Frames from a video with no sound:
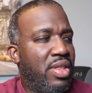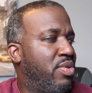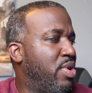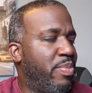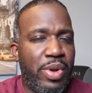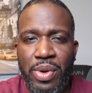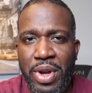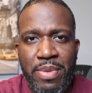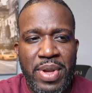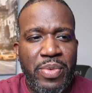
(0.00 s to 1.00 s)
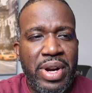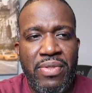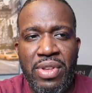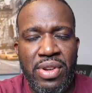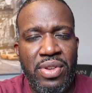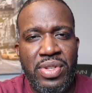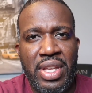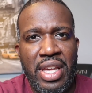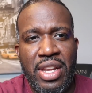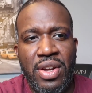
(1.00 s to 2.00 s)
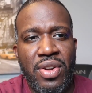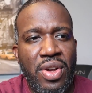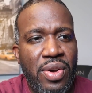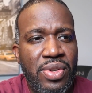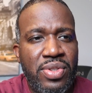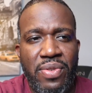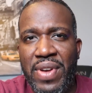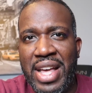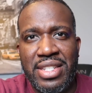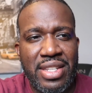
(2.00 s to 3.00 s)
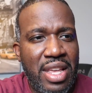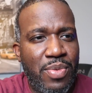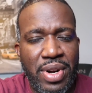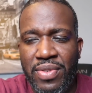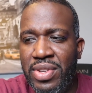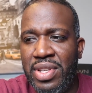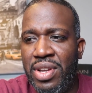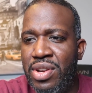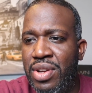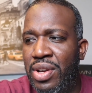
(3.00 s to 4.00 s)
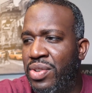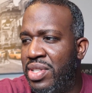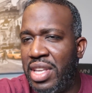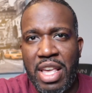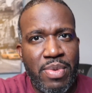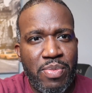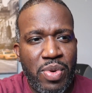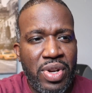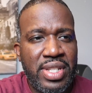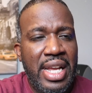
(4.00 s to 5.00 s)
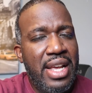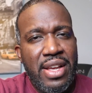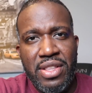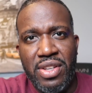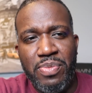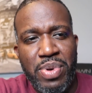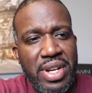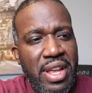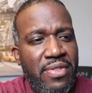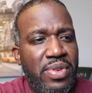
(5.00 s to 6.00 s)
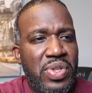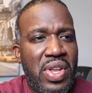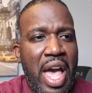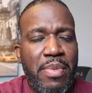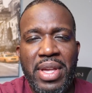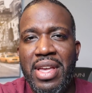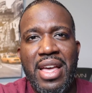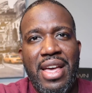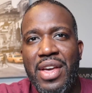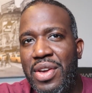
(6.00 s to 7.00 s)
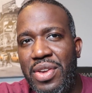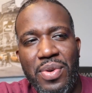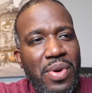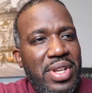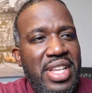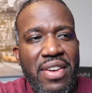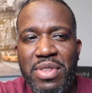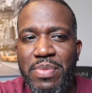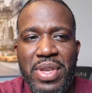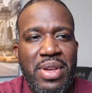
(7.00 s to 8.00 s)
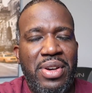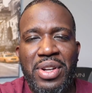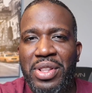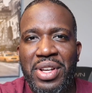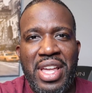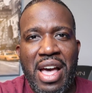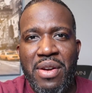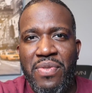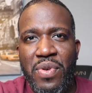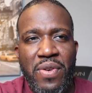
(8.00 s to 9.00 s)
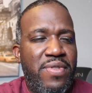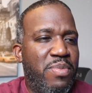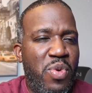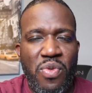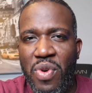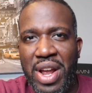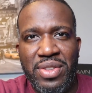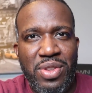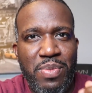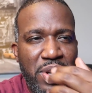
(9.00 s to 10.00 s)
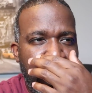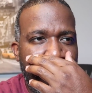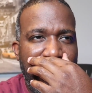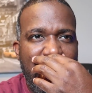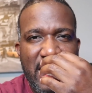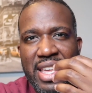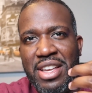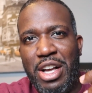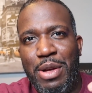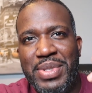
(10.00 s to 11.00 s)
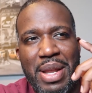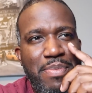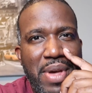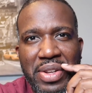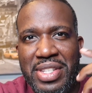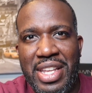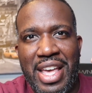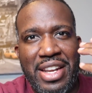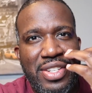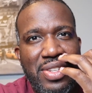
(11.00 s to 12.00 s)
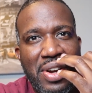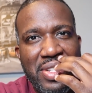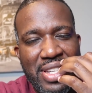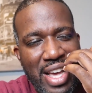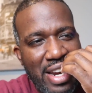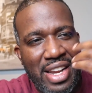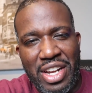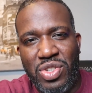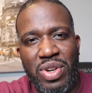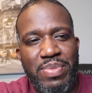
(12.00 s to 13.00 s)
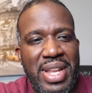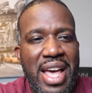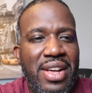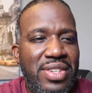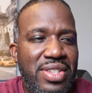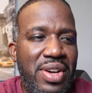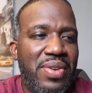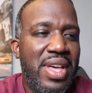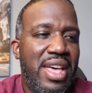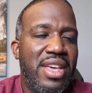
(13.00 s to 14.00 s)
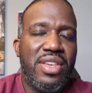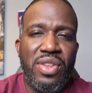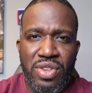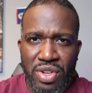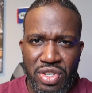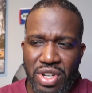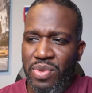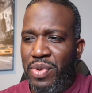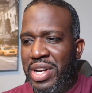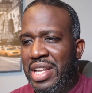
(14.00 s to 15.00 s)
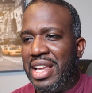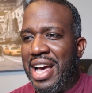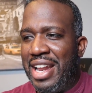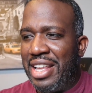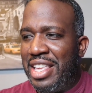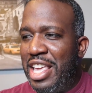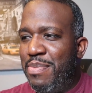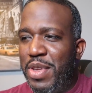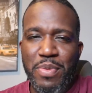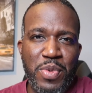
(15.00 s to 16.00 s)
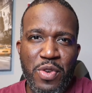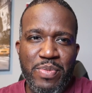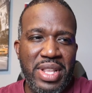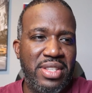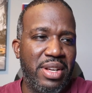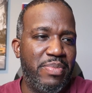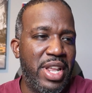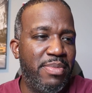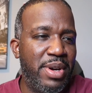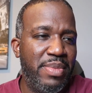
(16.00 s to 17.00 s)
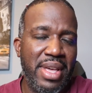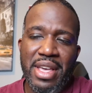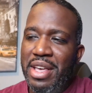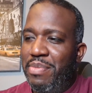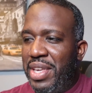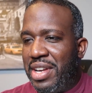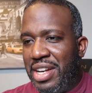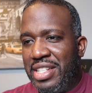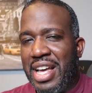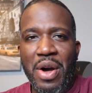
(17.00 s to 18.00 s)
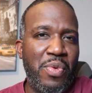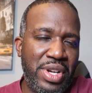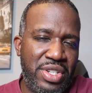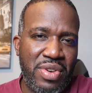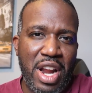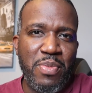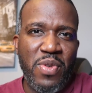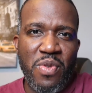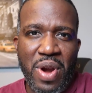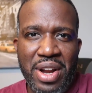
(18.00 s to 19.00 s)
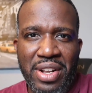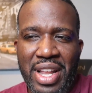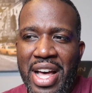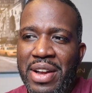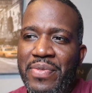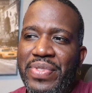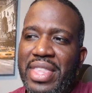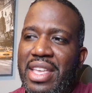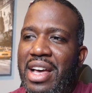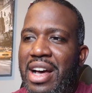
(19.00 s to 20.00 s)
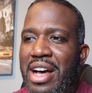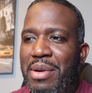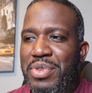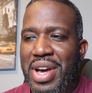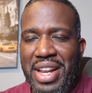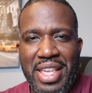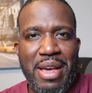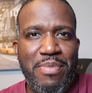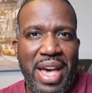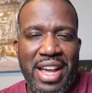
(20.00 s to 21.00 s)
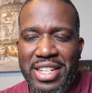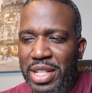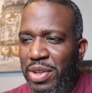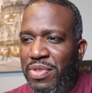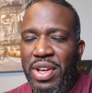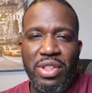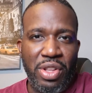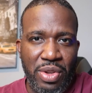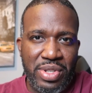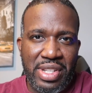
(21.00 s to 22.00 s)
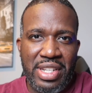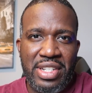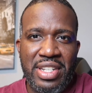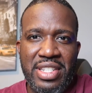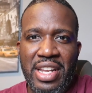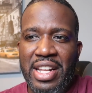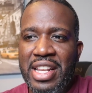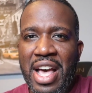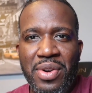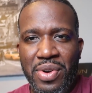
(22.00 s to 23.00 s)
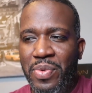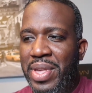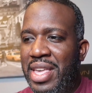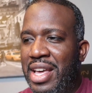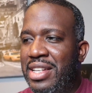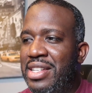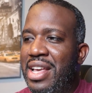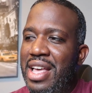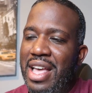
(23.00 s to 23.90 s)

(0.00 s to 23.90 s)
triple ointment, whatever you're using in your nose, or Vaseline, whatever you're using in your nose to keep it moist to protect from scabbing, you always have to be on the lookout for, if you move around too much, your body heat comes and melts it and it starts to kind of like drip down. So you should want to kind of keep your movement to a minimum, because I was trying to move around a lot. Trying to get back, because I felt useless just sitting down on the weekends,